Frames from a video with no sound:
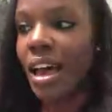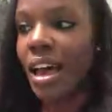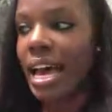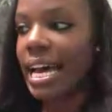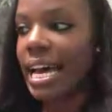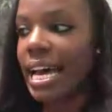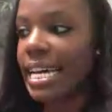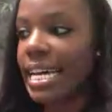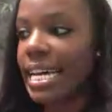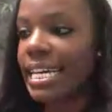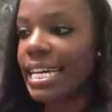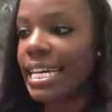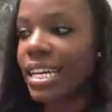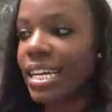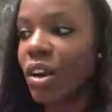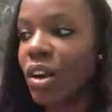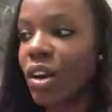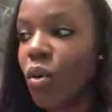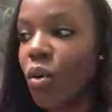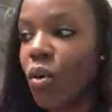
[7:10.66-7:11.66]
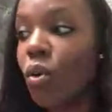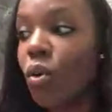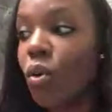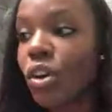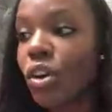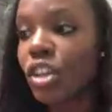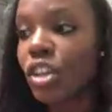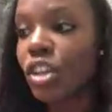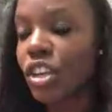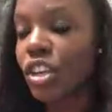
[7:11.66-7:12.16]
Uh,
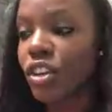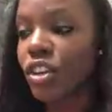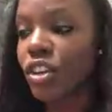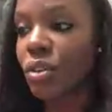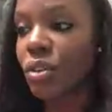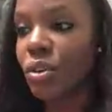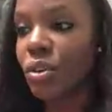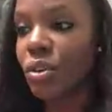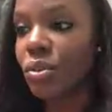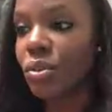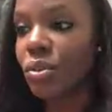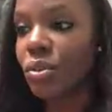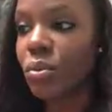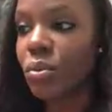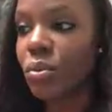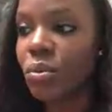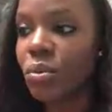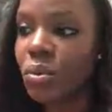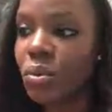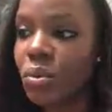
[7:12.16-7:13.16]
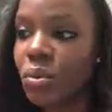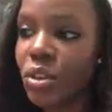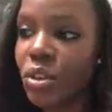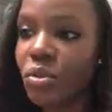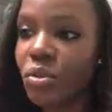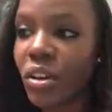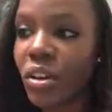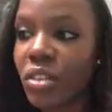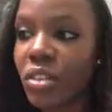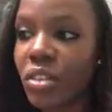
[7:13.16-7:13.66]
or you know you you
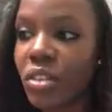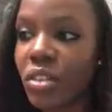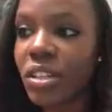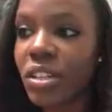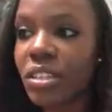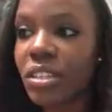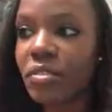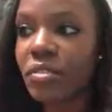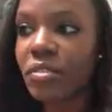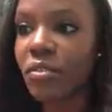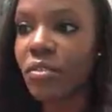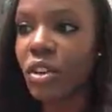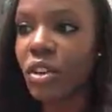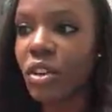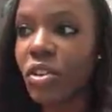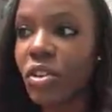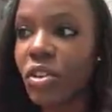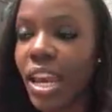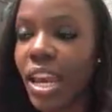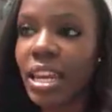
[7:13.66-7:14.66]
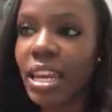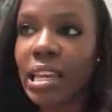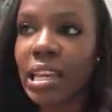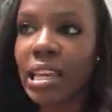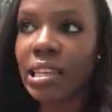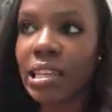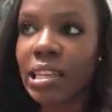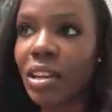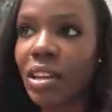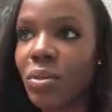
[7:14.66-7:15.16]
run the risk of
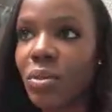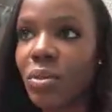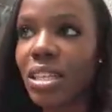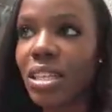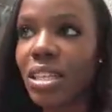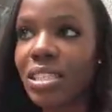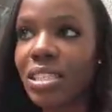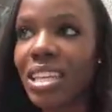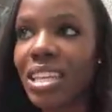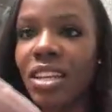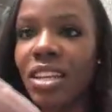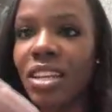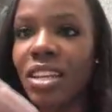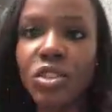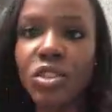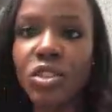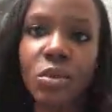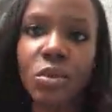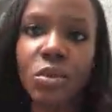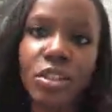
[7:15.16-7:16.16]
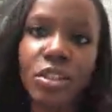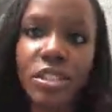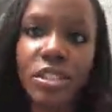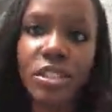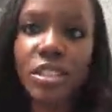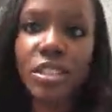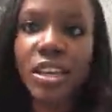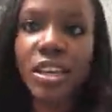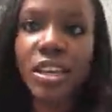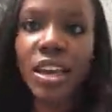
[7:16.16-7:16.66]
creating you know these eating disorders